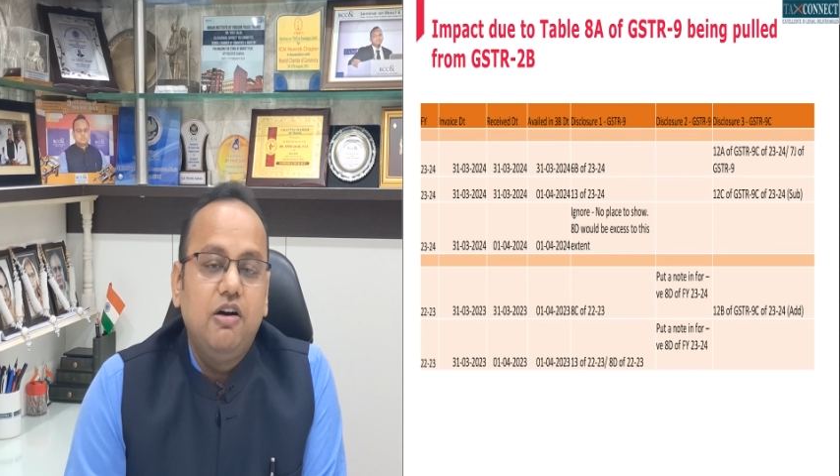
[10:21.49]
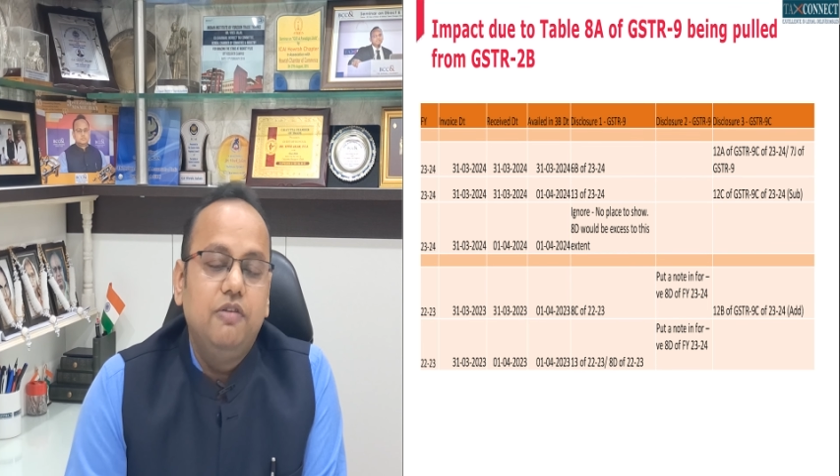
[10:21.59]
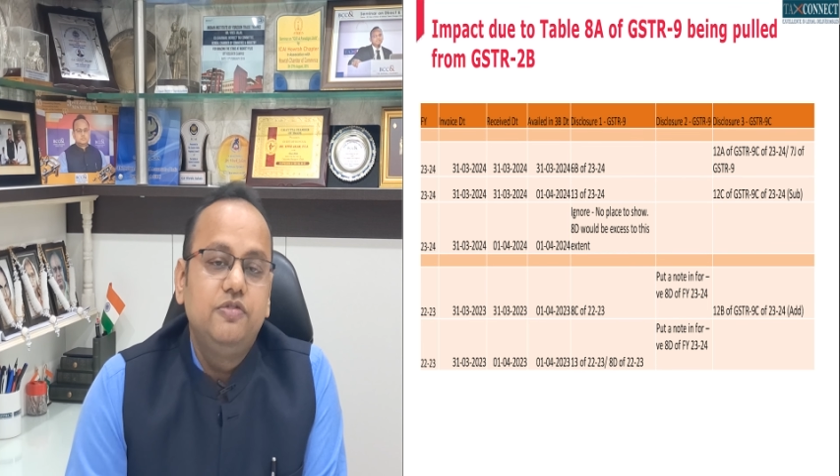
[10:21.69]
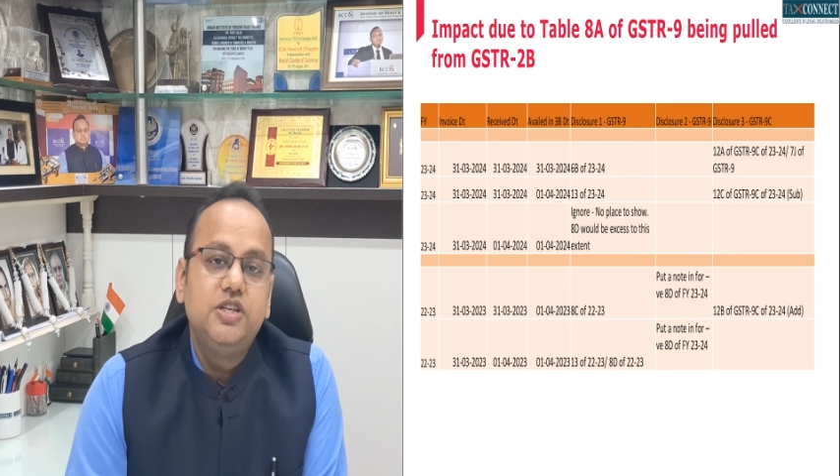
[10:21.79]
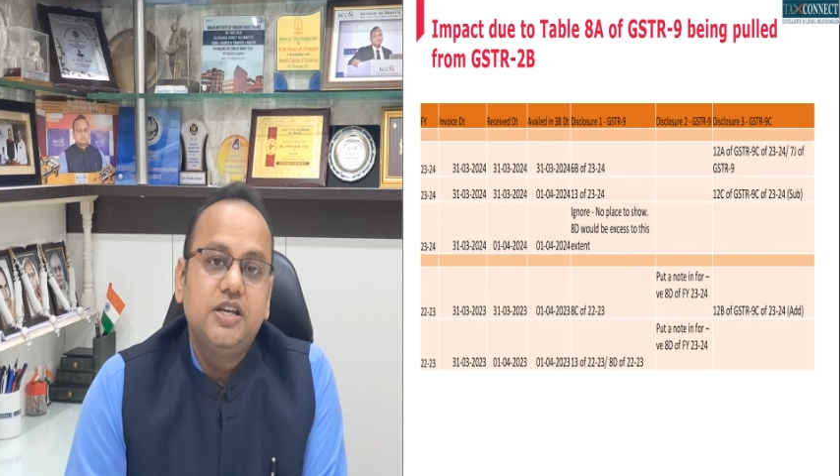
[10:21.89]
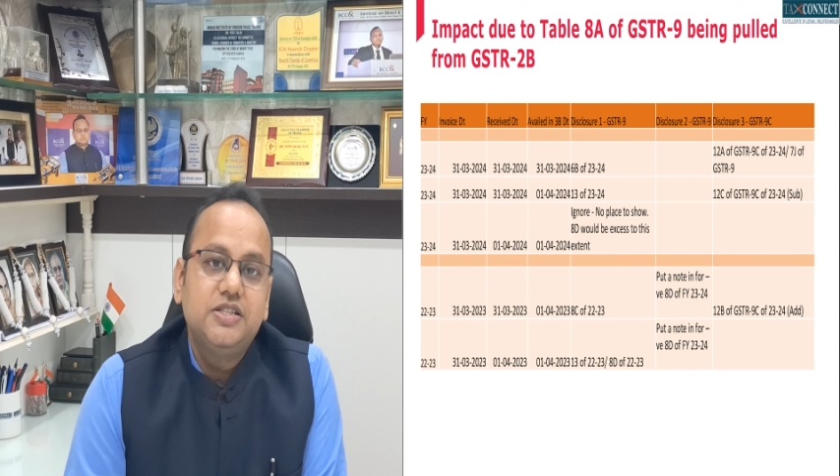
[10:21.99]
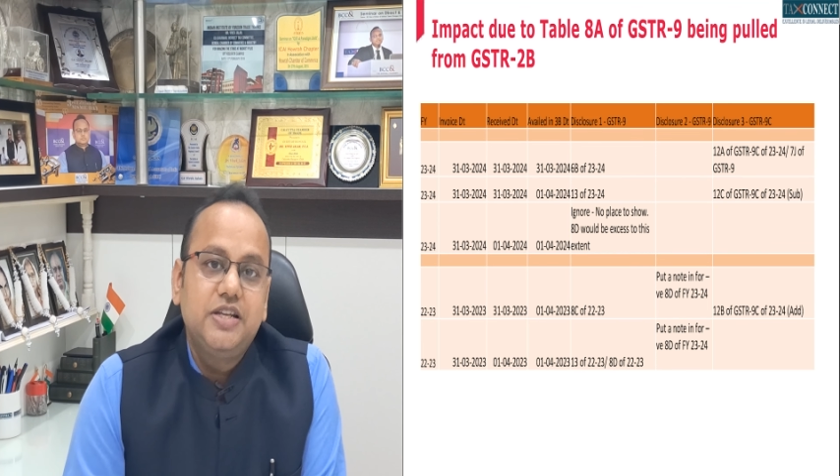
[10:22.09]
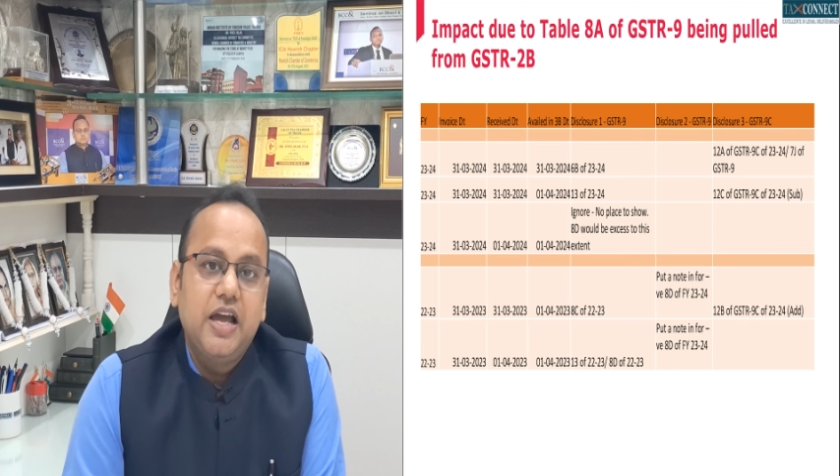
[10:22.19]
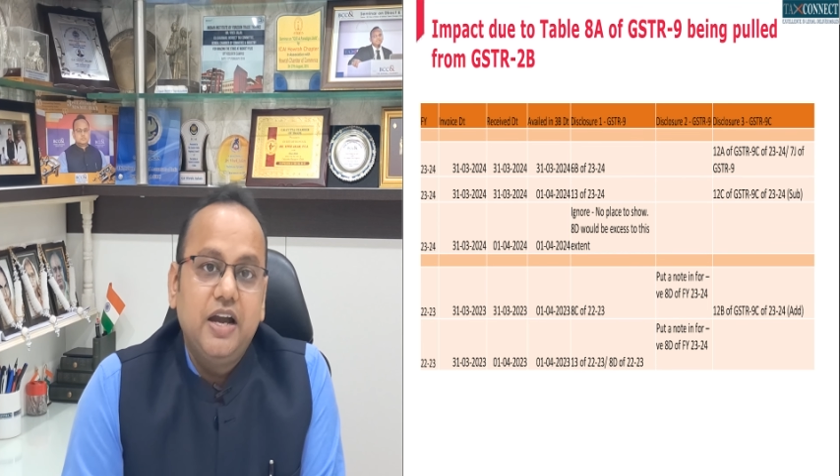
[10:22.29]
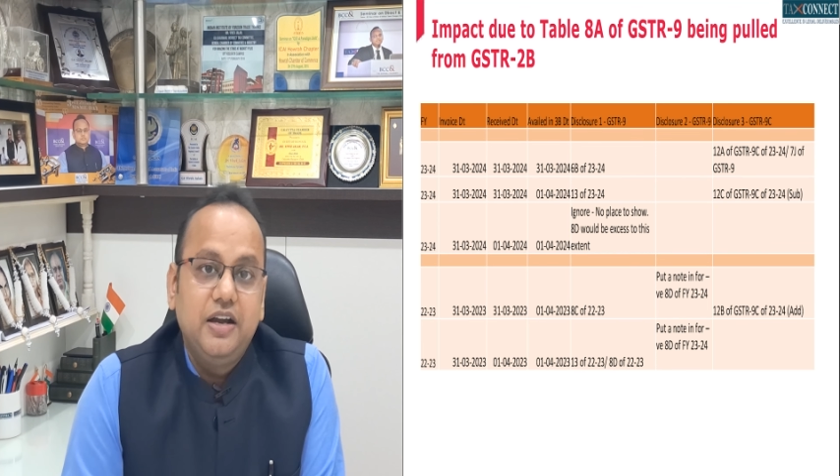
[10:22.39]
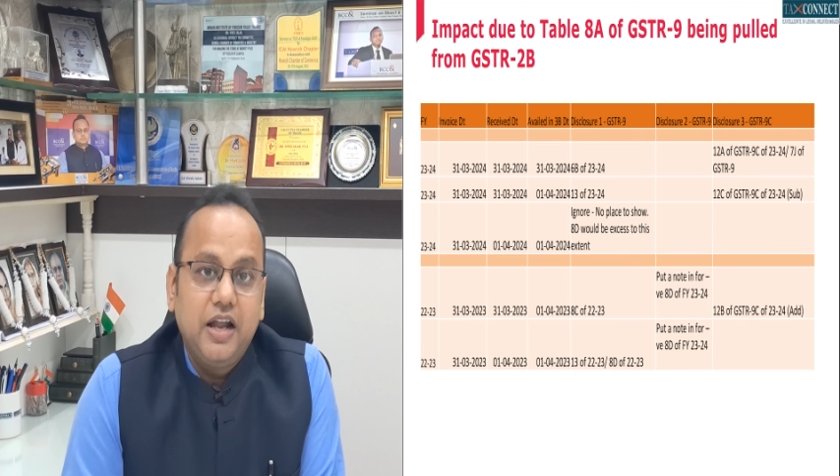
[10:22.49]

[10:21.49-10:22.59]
of GSTR